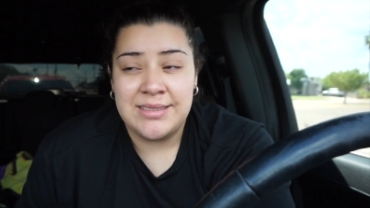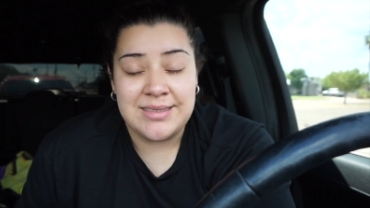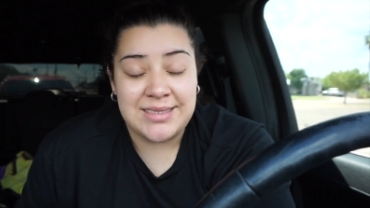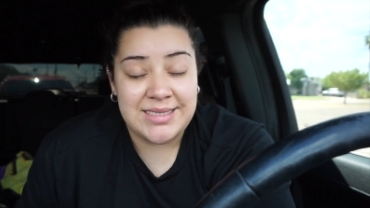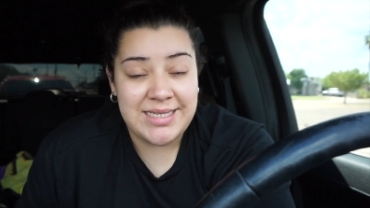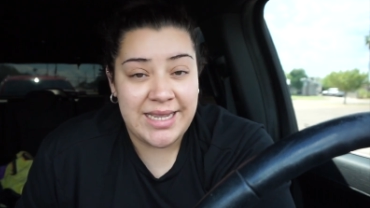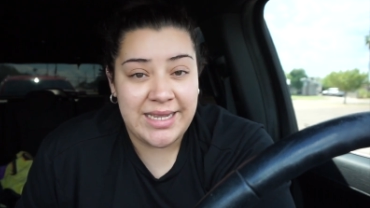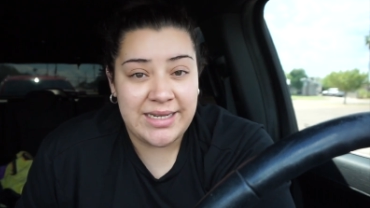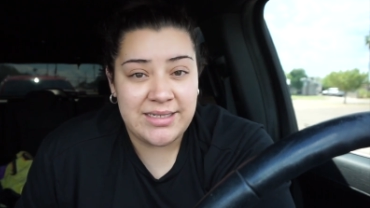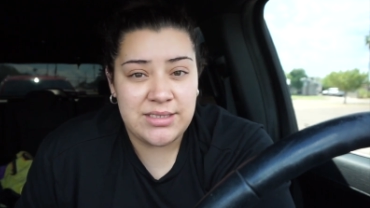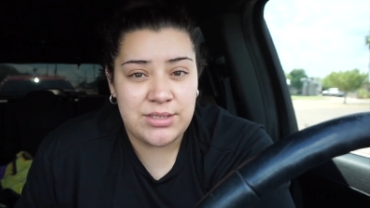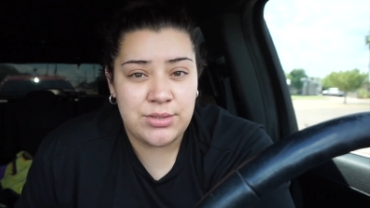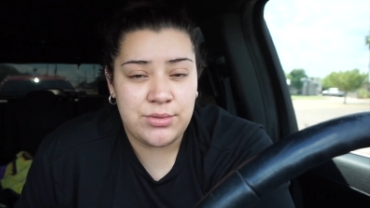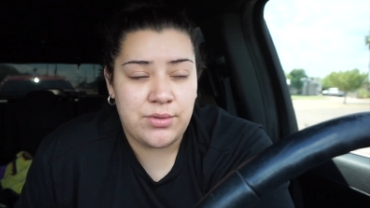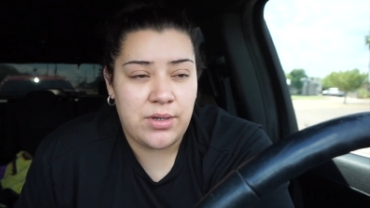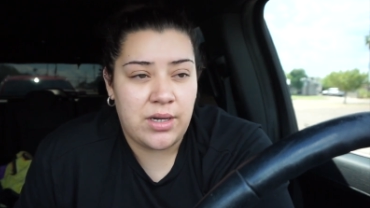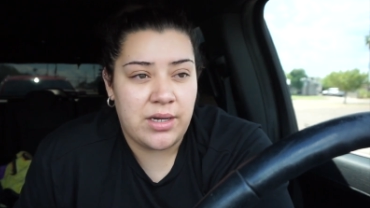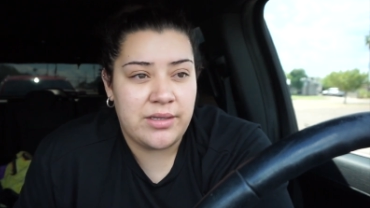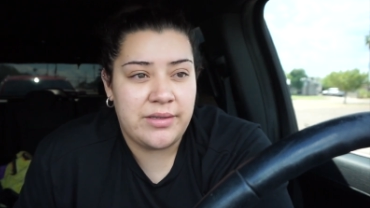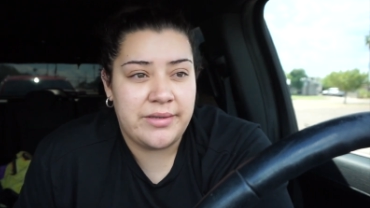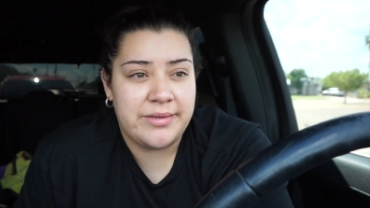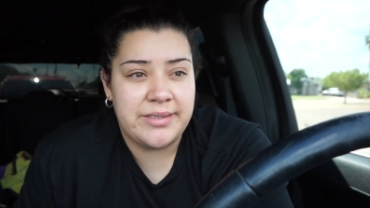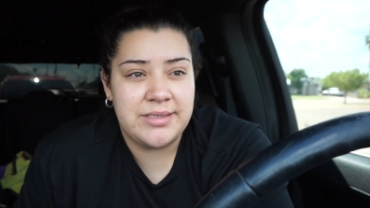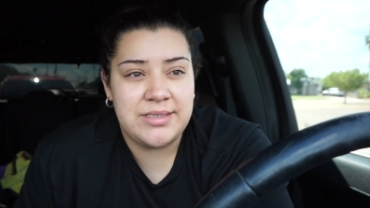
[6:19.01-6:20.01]
tend to
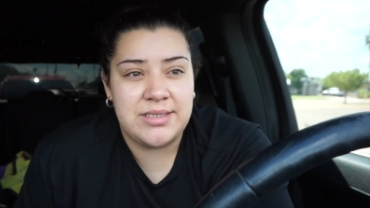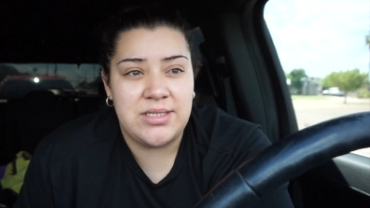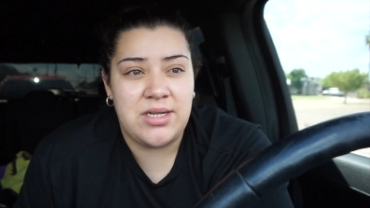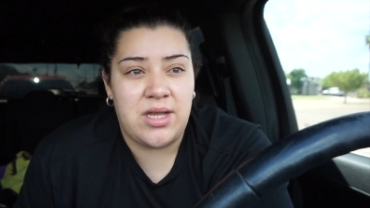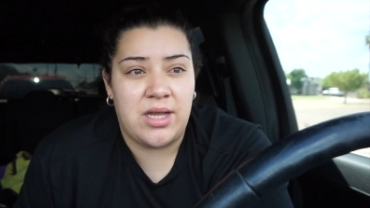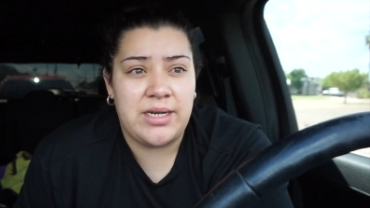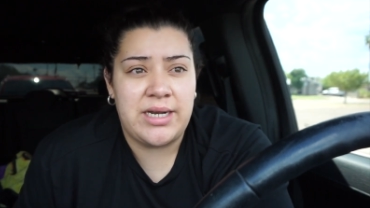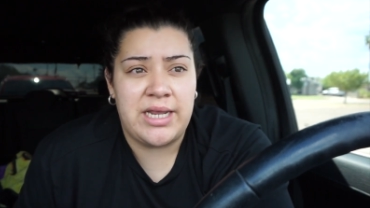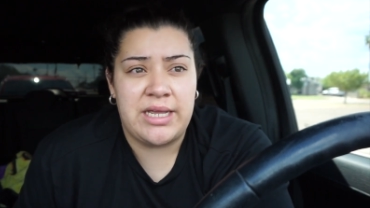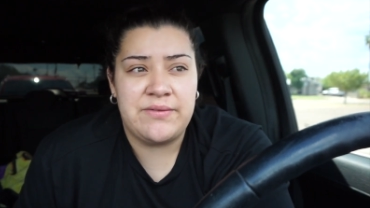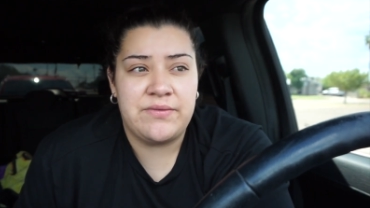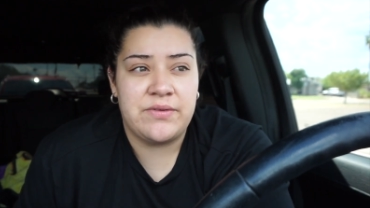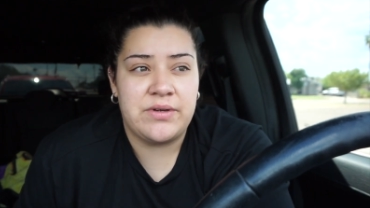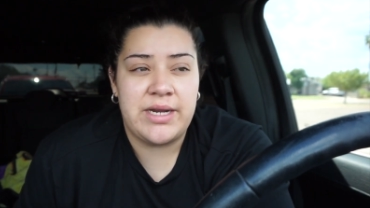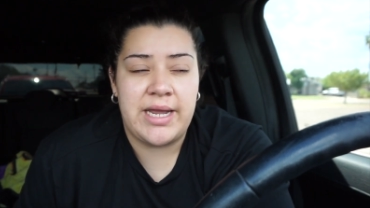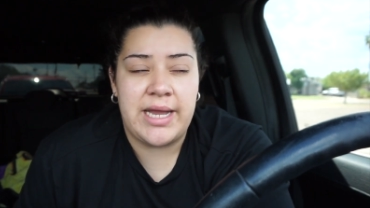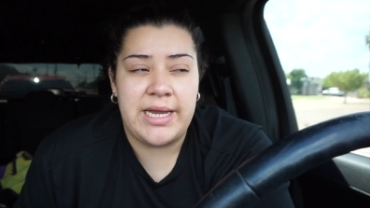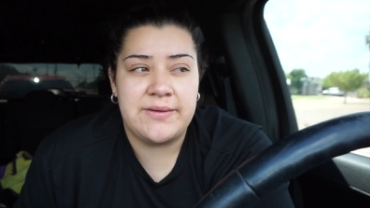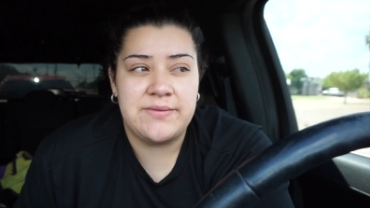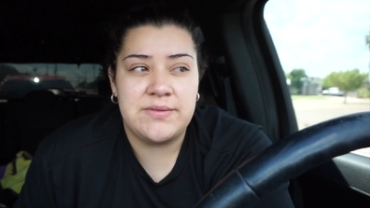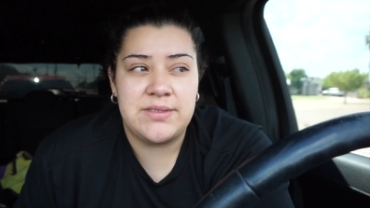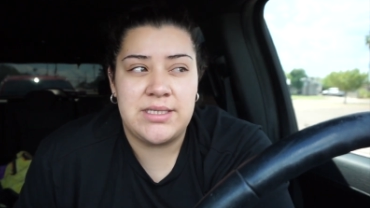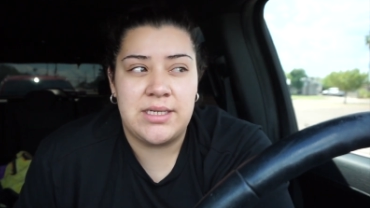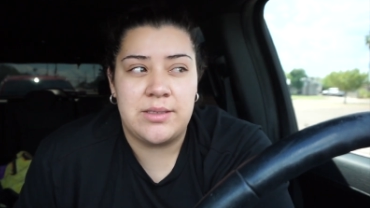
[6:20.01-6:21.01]
others, not ever
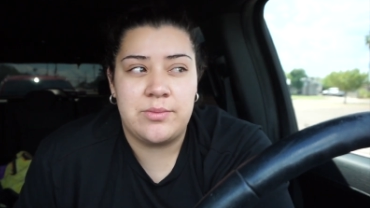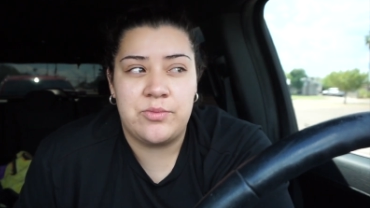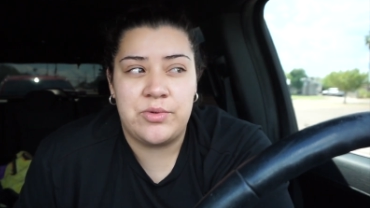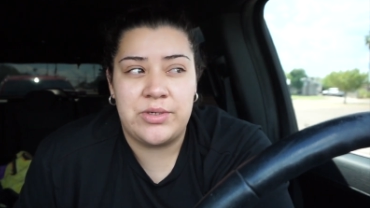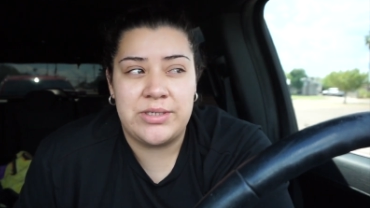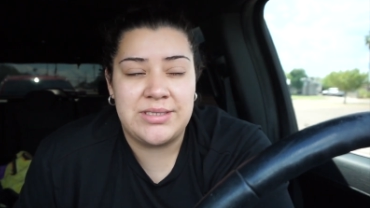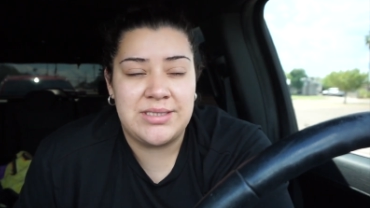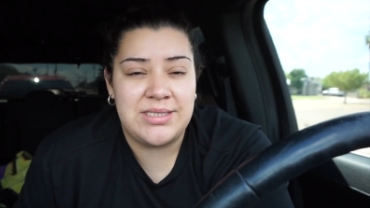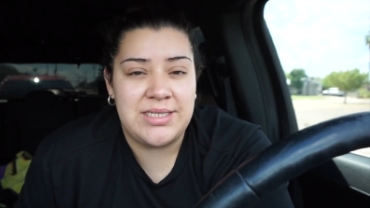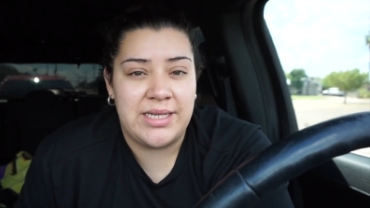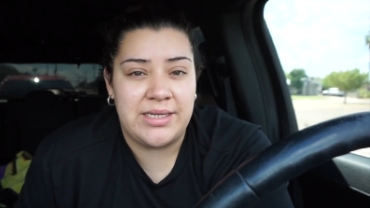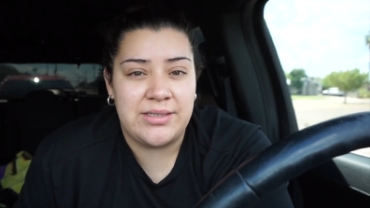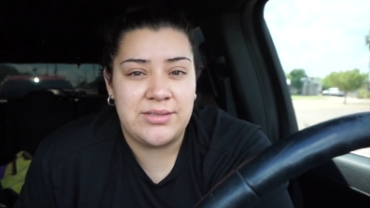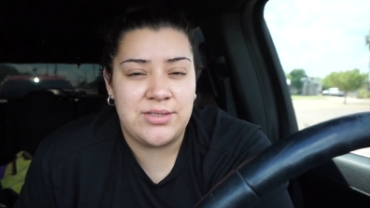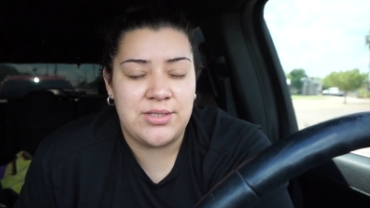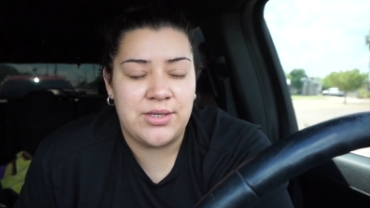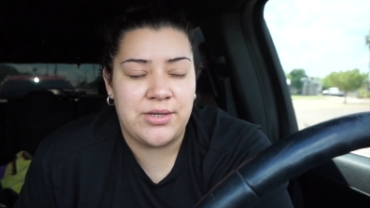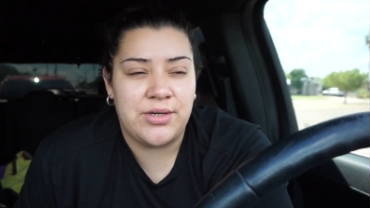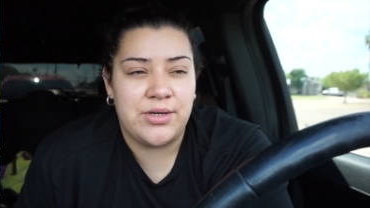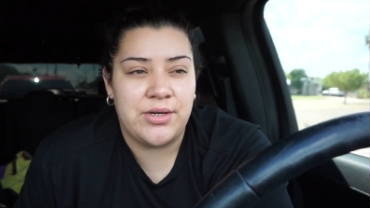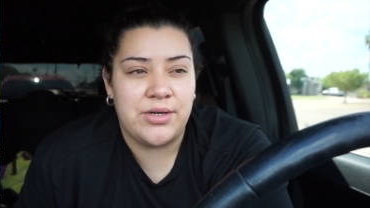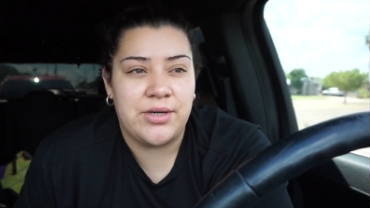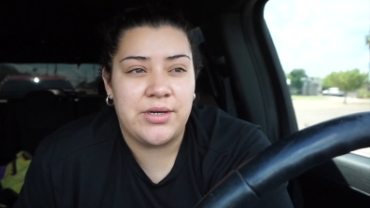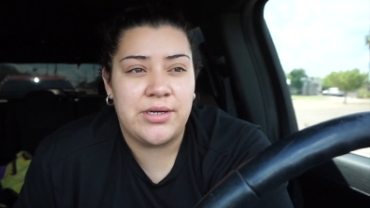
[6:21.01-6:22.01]
have someone tend
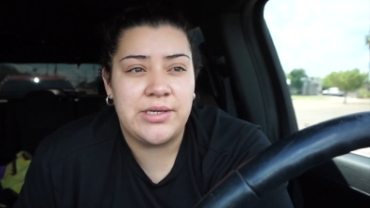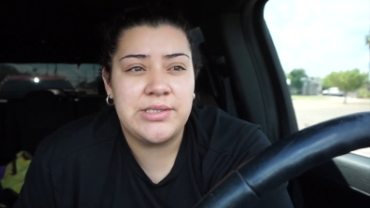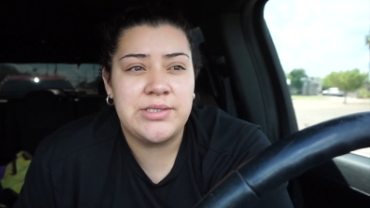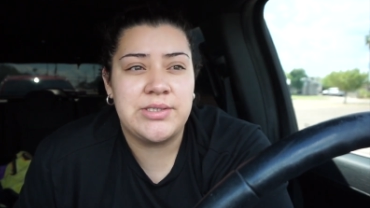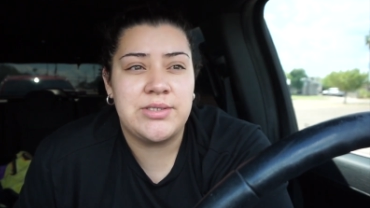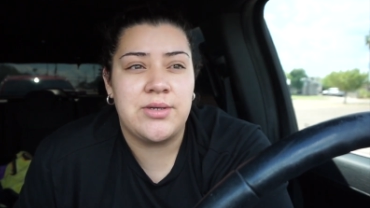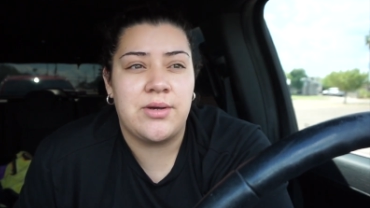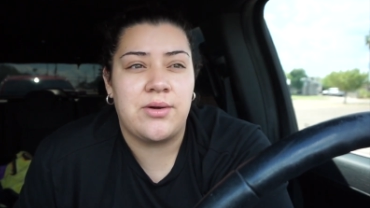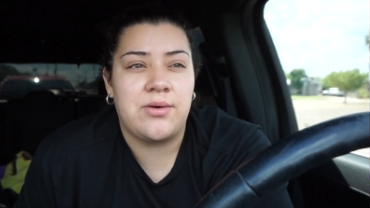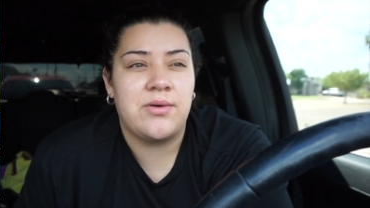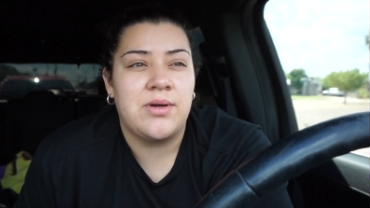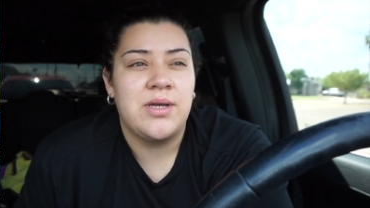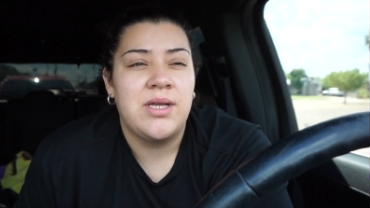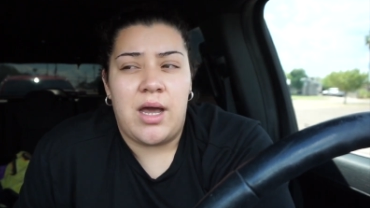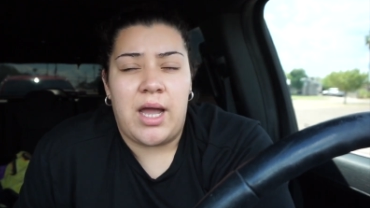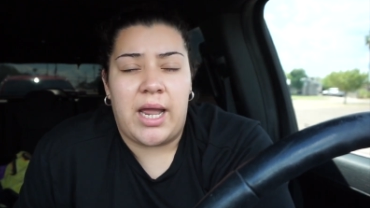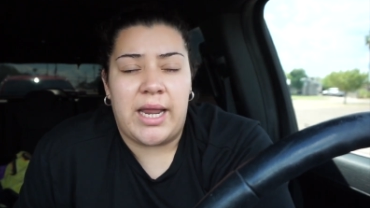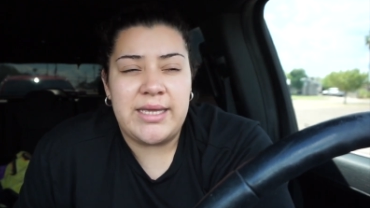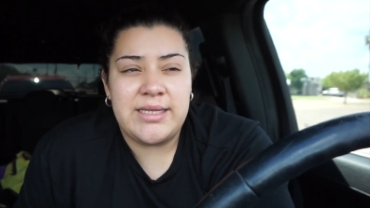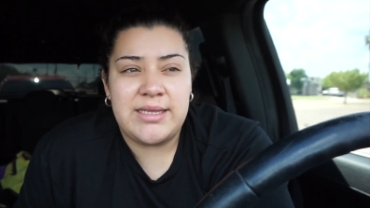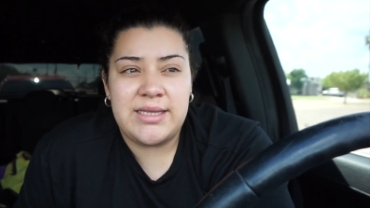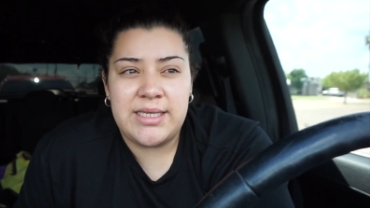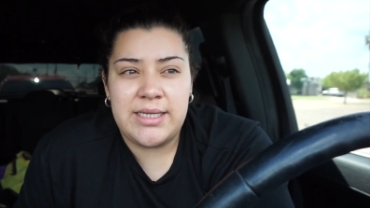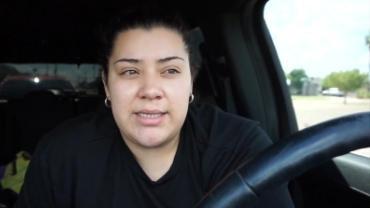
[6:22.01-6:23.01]
to her. So
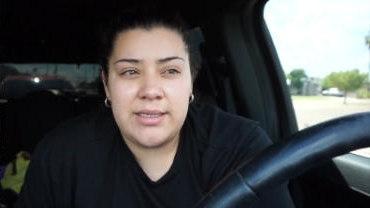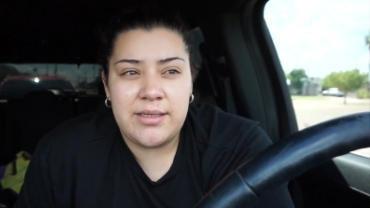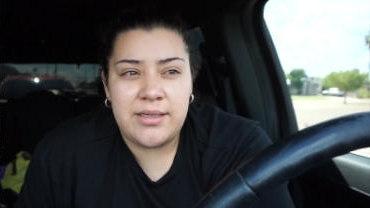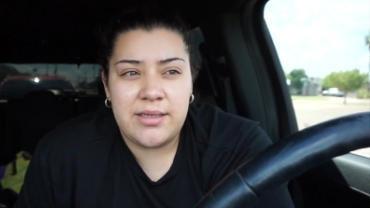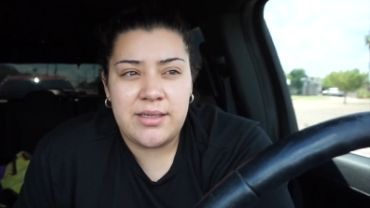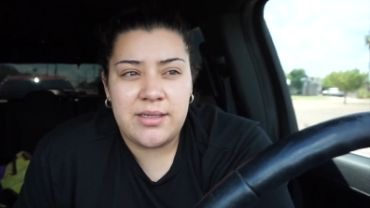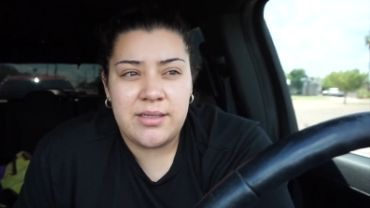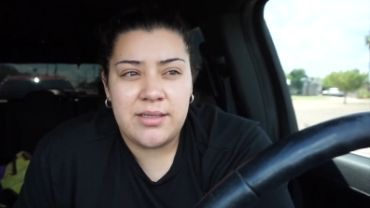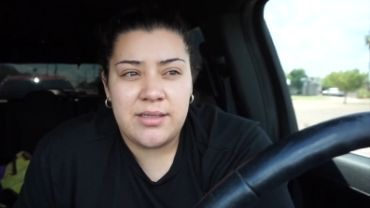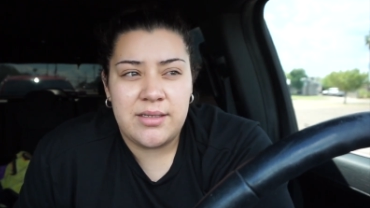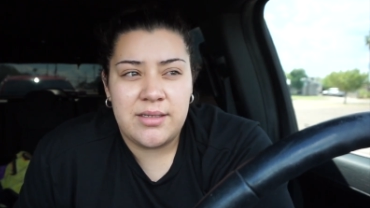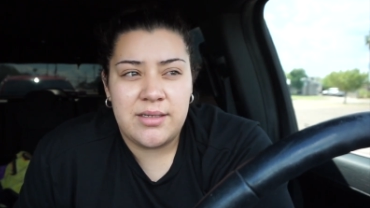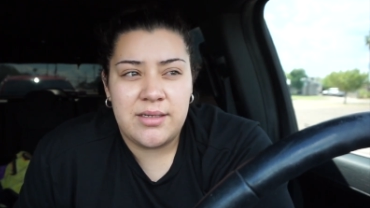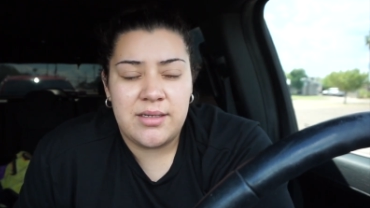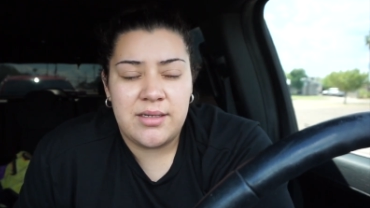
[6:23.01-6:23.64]
I think